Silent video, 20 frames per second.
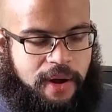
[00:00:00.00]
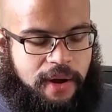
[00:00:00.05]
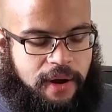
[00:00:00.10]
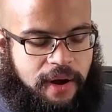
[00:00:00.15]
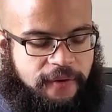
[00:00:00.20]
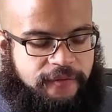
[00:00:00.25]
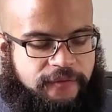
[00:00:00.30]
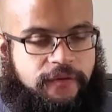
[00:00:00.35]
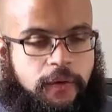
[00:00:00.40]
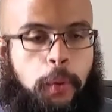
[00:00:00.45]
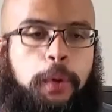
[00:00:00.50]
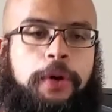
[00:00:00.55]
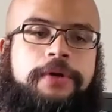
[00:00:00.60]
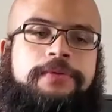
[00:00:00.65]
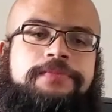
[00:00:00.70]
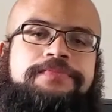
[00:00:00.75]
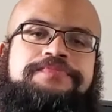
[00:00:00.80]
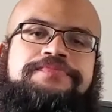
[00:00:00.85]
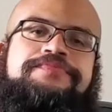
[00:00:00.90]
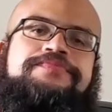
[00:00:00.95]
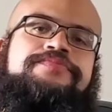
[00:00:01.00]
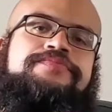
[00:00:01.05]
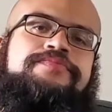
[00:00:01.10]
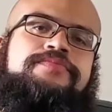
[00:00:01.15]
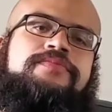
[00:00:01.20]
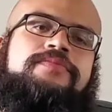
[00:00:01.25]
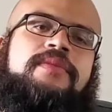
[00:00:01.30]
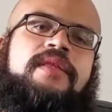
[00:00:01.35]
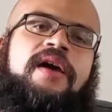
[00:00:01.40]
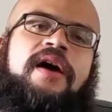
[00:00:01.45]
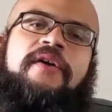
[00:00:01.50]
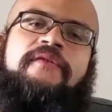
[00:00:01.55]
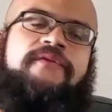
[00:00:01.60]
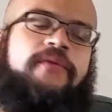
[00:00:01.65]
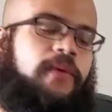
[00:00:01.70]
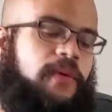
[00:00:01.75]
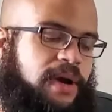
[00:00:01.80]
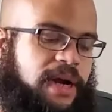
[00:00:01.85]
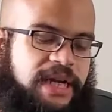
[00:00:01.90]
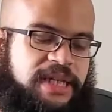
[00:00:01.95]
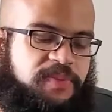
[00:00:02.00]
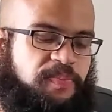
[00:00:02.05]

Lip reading: a 4. A 4. It's